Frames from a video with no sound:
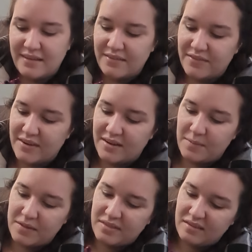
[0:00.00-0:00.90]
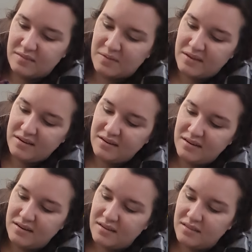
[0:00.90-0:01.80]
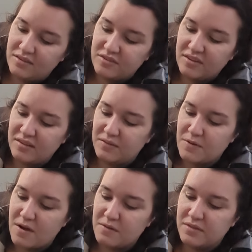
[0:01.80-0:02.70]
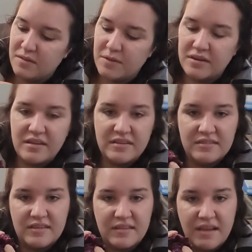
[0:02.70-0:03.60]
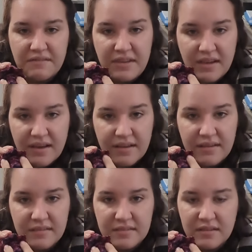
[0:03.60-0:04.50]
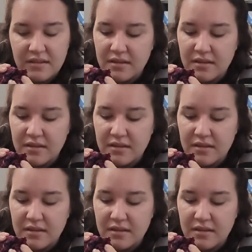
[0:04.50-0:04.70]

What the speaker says: Forgot about this one. There's nothing wrong with him. He just doesn't have any eyes.